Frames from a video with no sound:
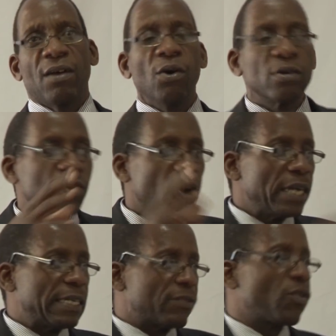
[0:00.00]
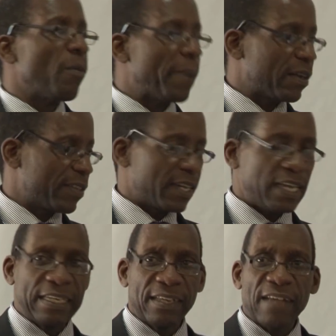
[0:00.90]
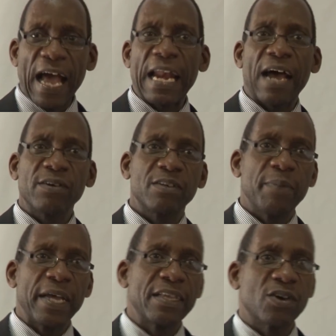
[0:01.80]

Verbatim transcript: although it is compulsory, it is allowed by the